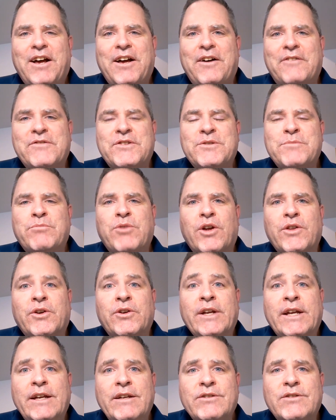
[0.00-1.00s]
of his
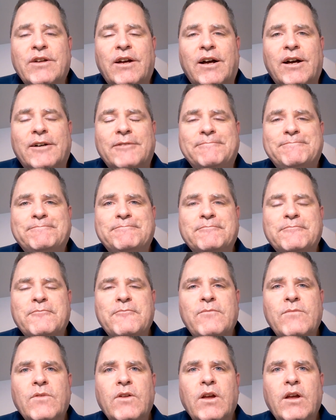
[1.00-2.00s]
brother Esau.
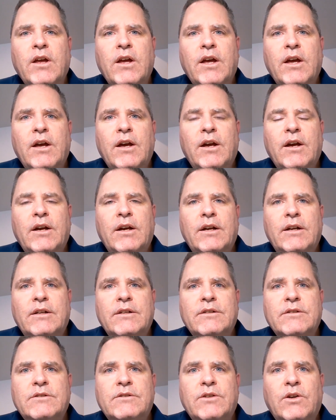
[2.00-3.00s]

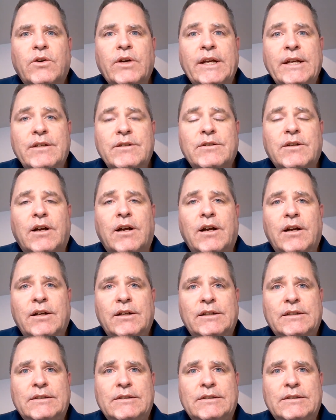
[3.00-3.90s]
And so Esau